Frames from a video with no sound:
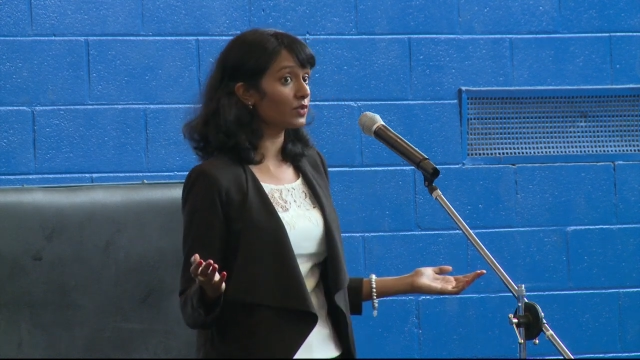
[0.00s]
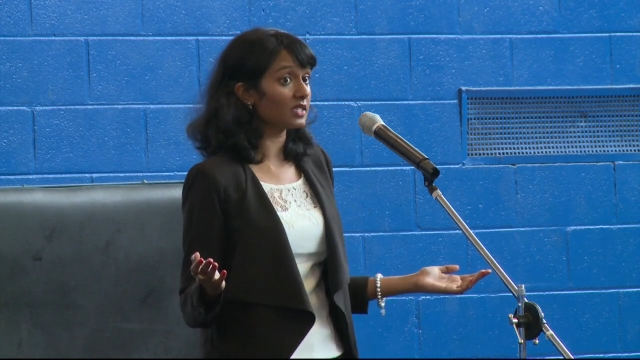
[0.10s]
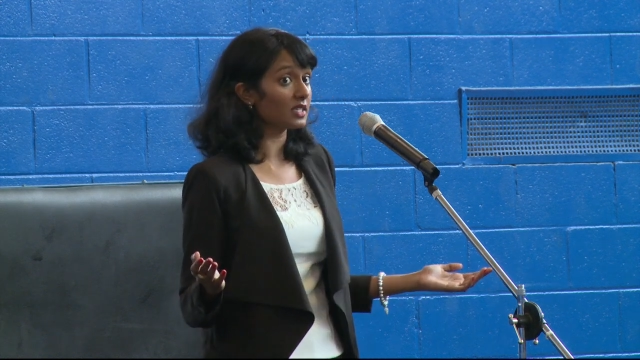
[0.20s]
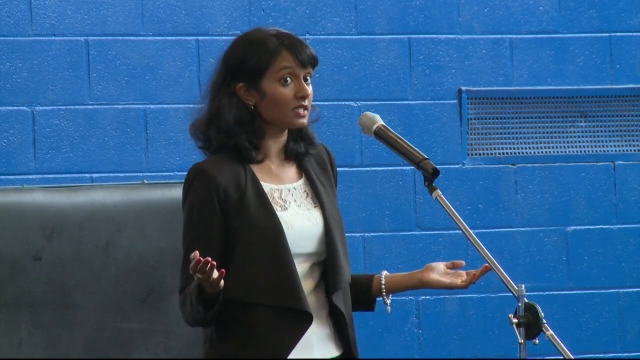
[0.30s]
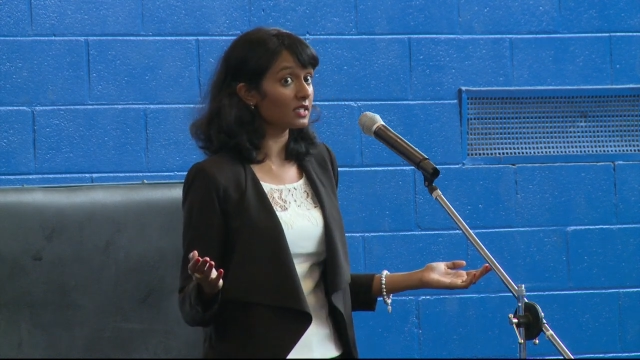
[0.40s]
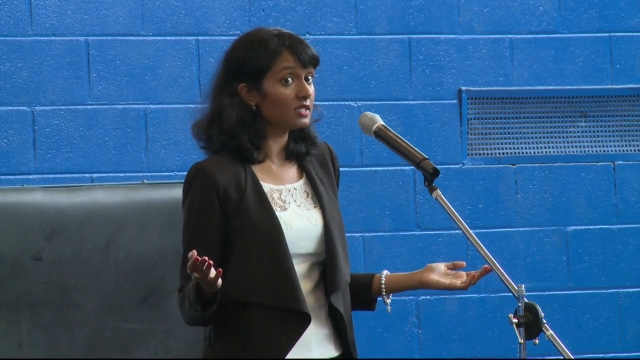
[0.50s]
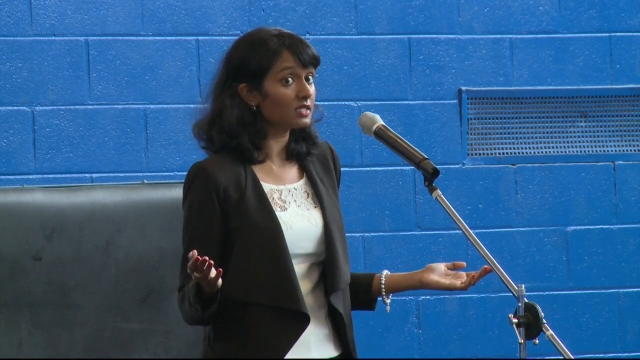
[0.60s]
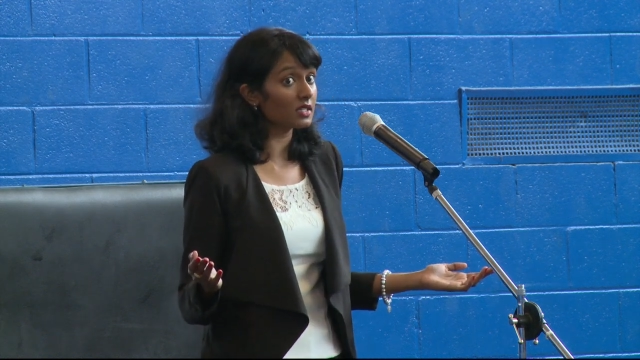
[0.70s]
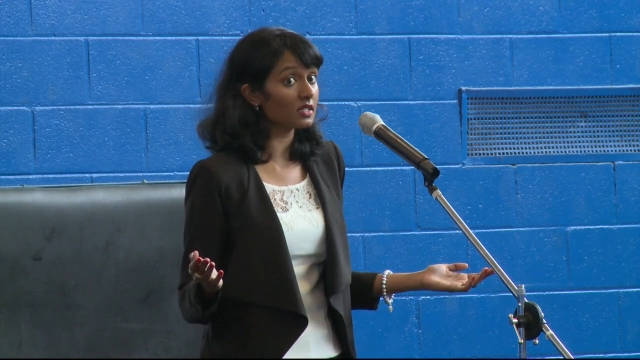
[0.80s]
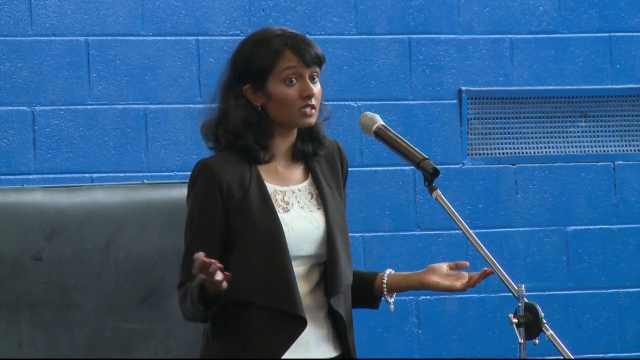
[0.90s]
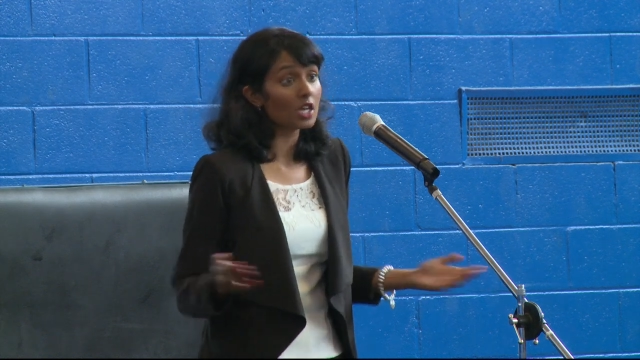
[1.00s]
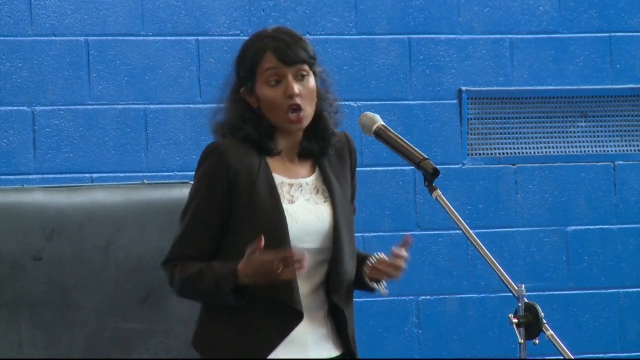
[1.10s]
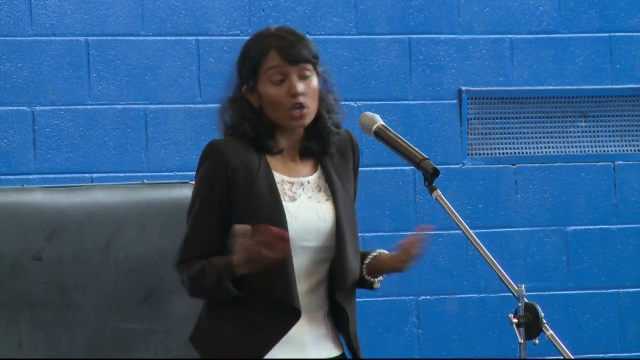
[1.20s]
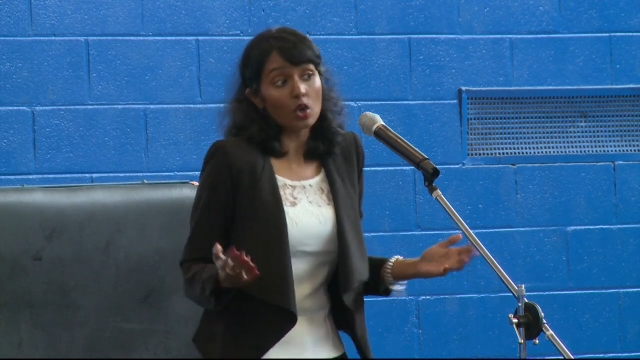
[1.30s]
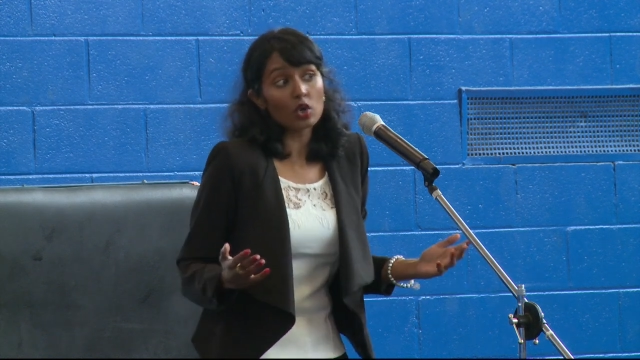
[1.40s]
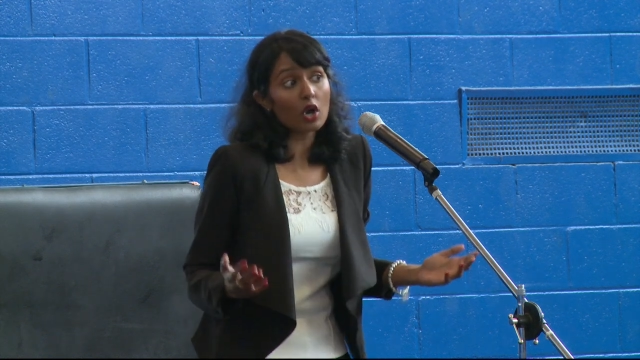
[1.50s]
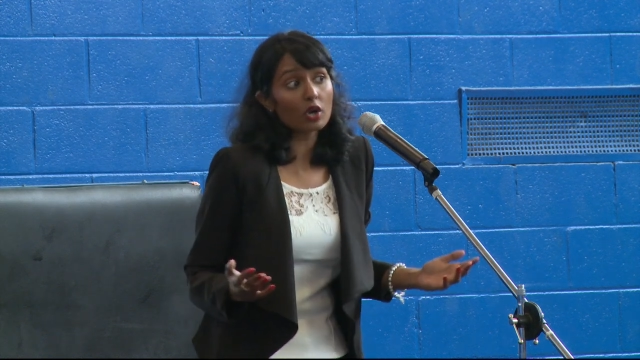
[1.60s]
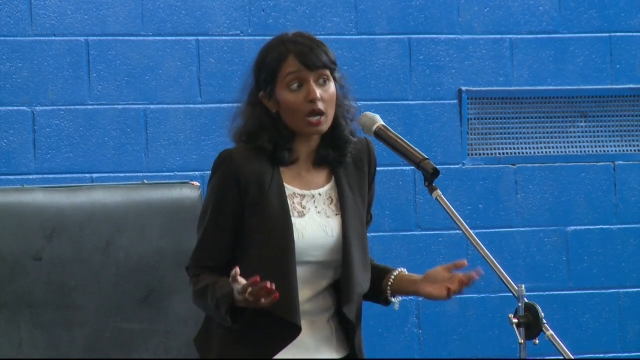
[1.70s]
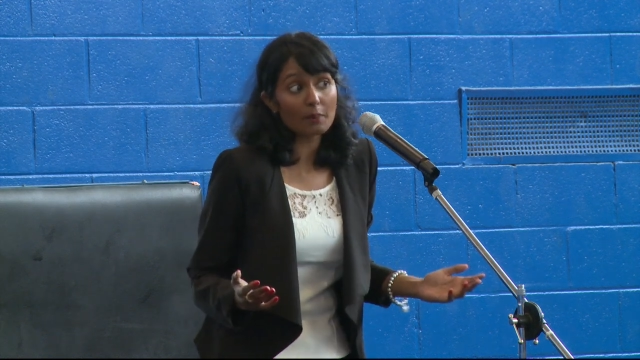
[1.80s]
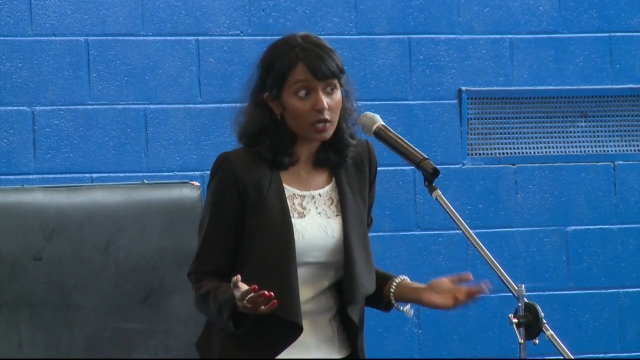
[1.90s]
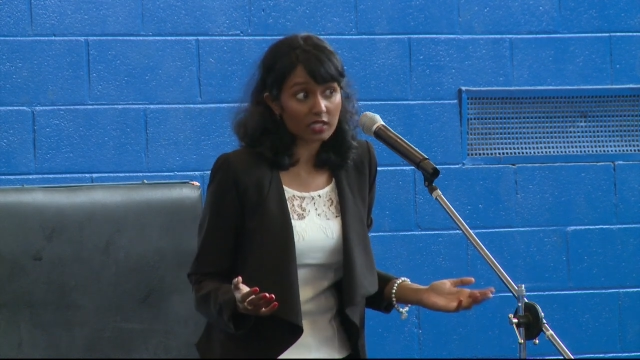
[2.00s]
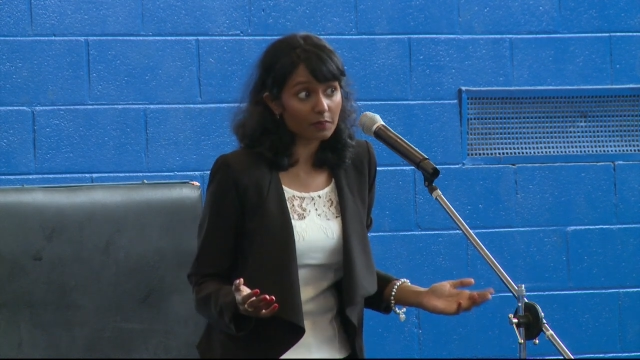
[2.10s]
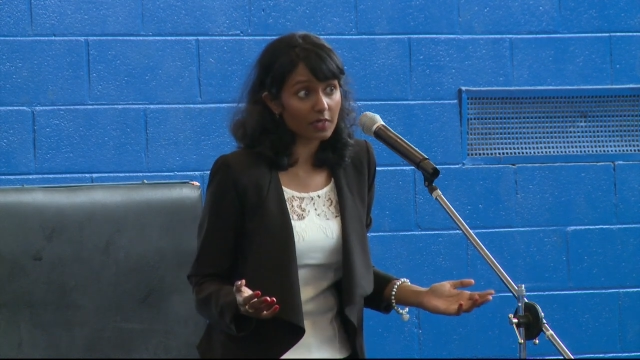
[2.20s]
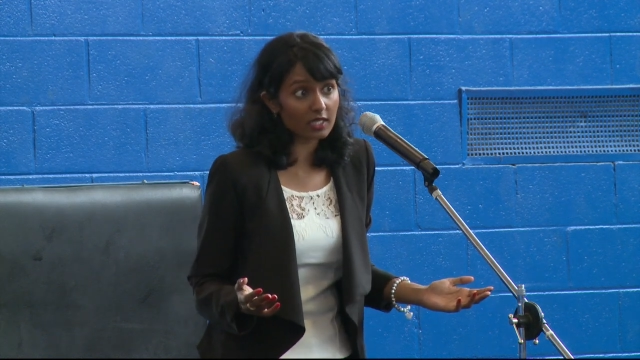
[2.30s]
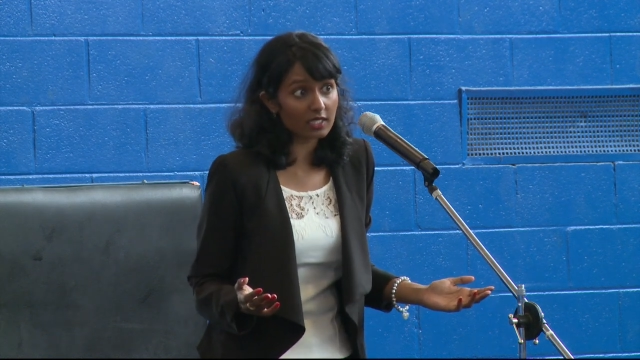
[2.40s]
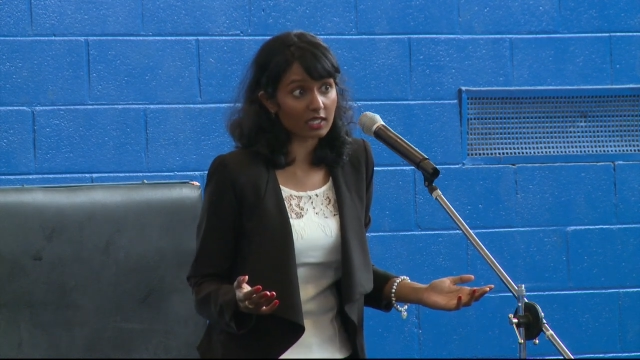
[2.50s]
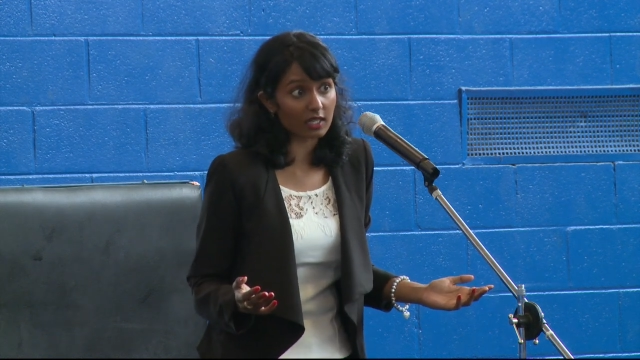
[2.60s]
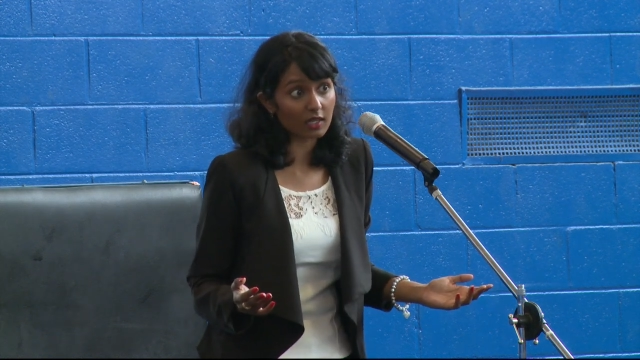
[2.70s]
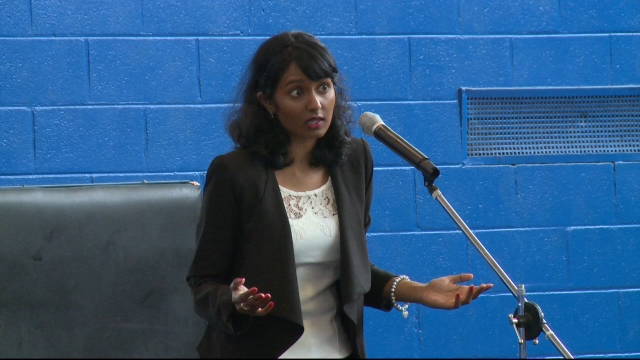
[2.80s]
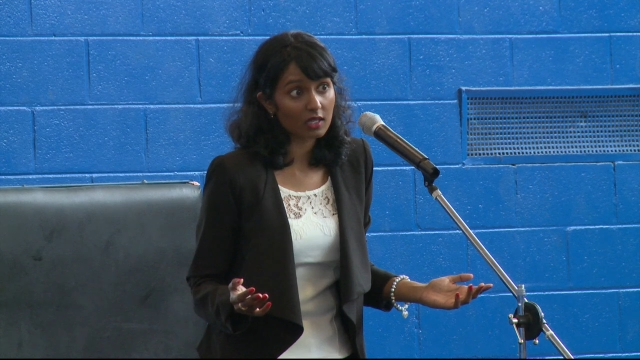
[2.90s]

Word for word: resistance is no longer a possibility